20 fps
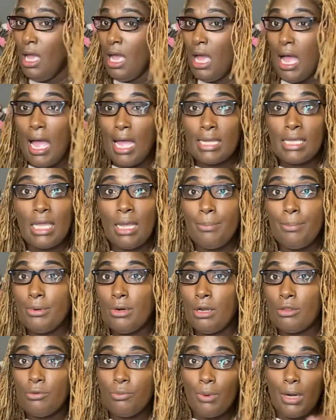I kept it
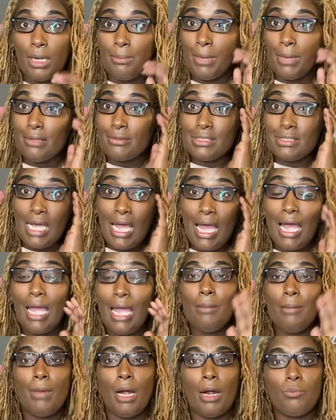on the right amount of
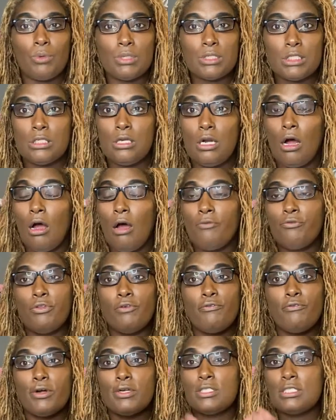time. I rinsed it off. The
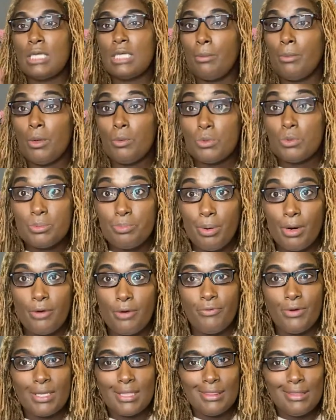first time it was
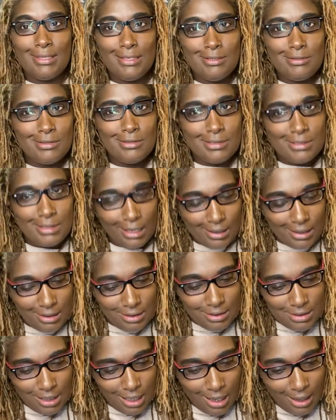perfect. The
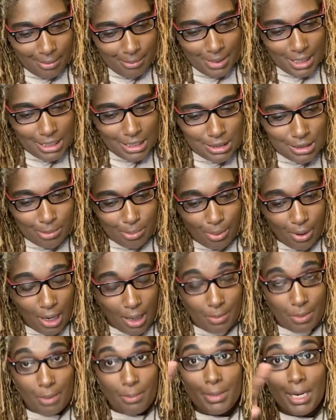second time is the
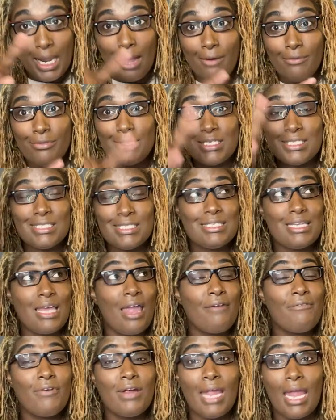problem. Now, this is
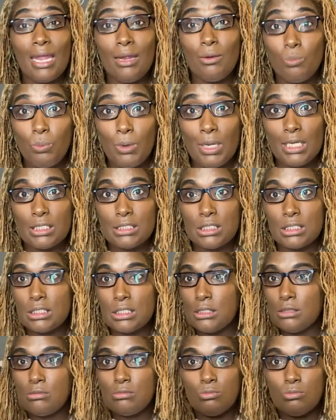every 8 weeks. This
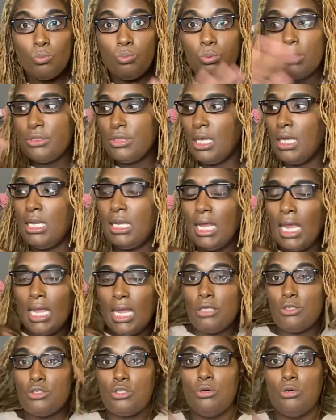is within
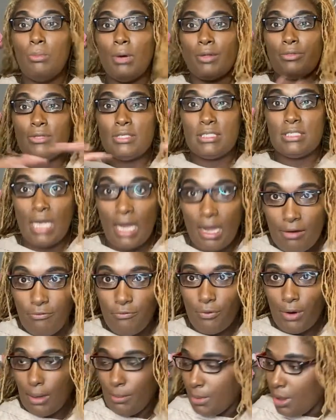a 2-month time
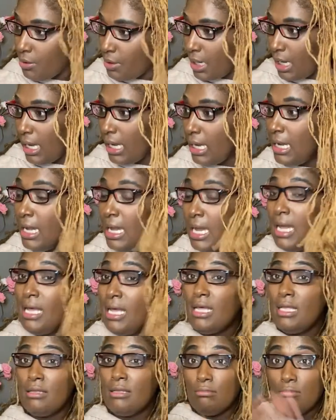frame, okay?
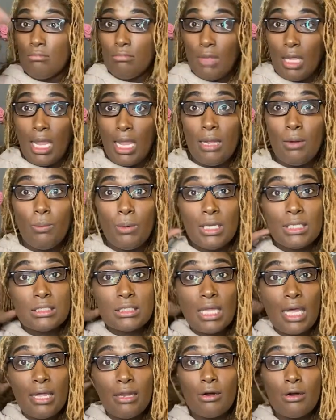8 weeks
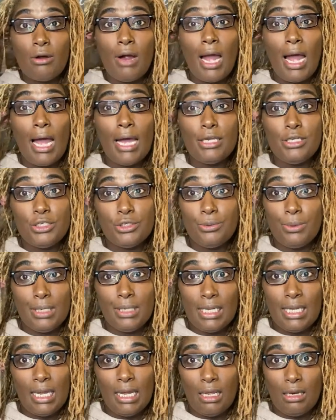later, I do it
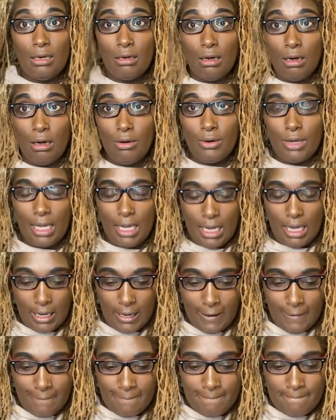again,
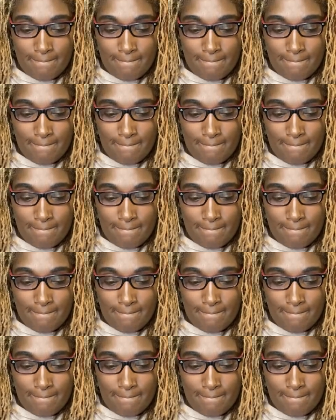okay?